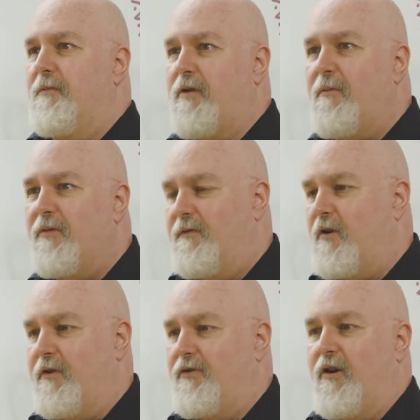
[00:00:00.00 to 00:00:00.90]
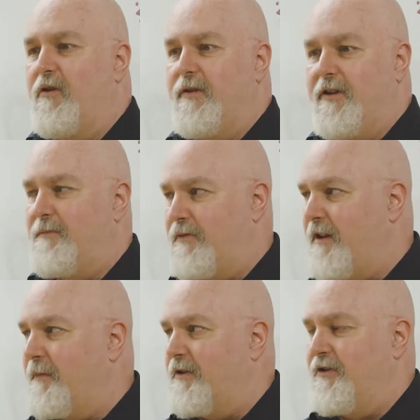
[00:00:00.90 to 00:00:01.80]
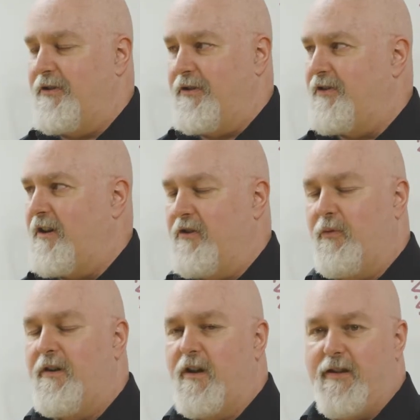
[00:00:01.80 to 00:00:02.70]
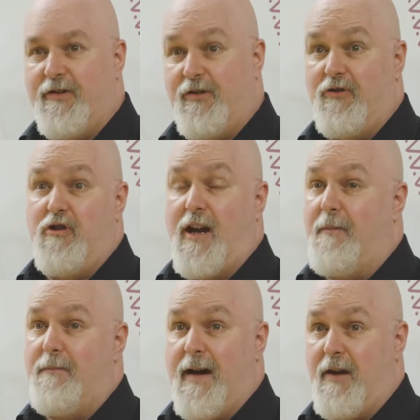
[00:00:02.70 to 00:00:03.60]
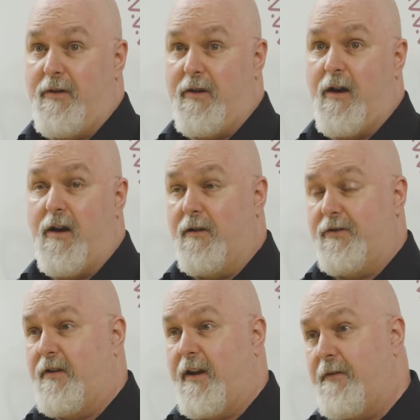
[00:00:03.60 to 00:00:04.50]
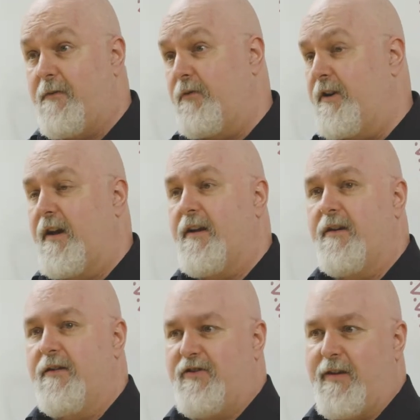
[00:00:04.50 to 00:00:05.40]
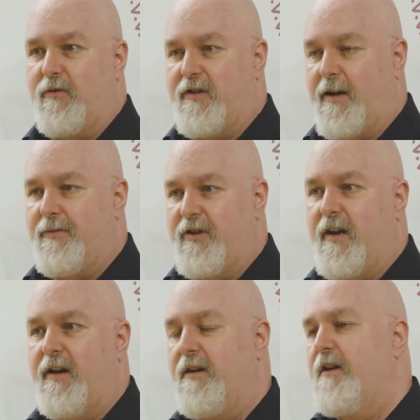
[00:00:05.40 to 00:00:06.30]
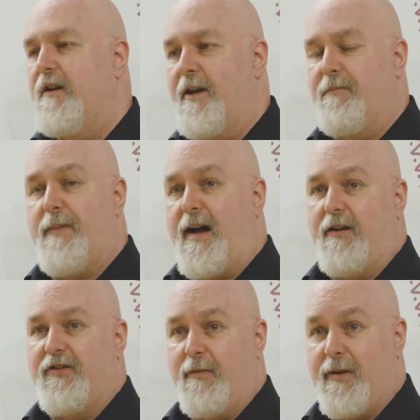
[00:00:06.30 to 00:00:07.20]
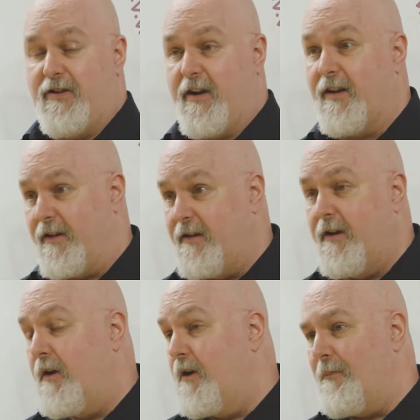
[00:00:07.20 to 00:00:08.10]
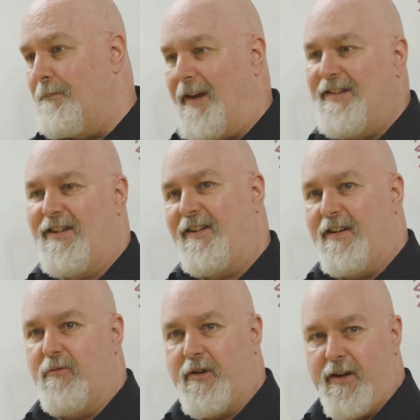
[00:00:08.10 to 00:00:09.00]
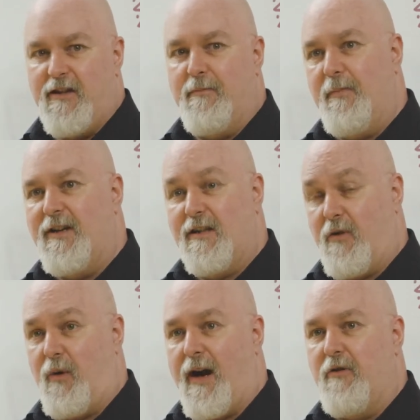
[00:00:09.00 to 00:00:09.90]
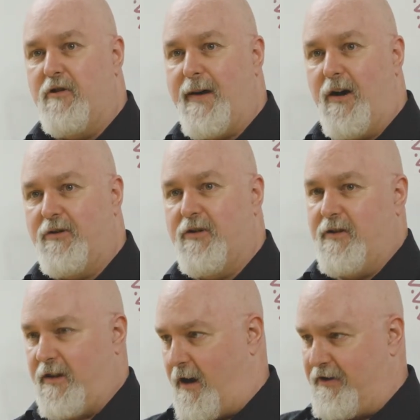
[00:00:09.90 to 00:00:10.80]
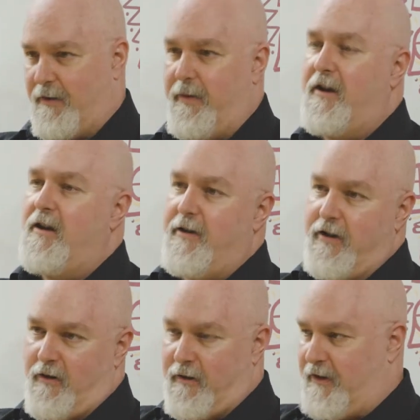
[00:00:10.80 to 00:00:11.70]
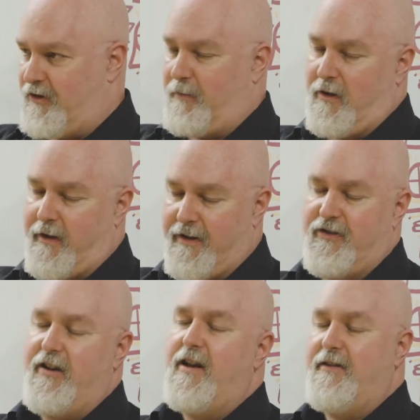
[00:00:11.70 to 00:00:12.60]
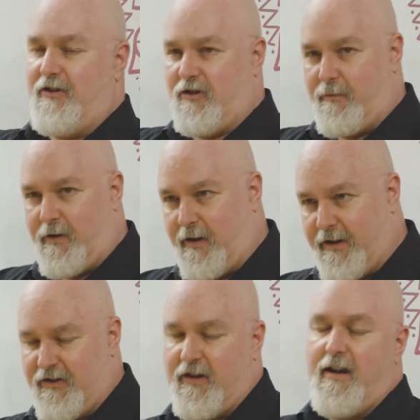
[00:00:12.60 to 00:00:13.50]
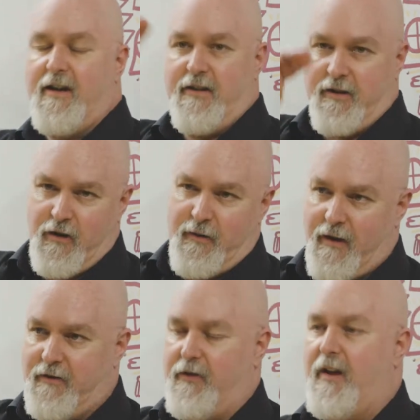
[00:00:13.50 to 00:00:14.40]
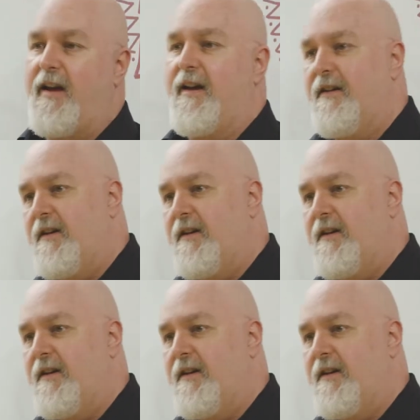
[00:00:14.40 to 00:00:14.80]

problem with Forest Road is pretty much, as you can see out the window, it's just jam-packed with cars. Every day, several times a day, it backs up entirely. Basically, we're in the middle of a roundabout. The cars come here, they stop at the lights there, they stop at the lights there, they go around to there,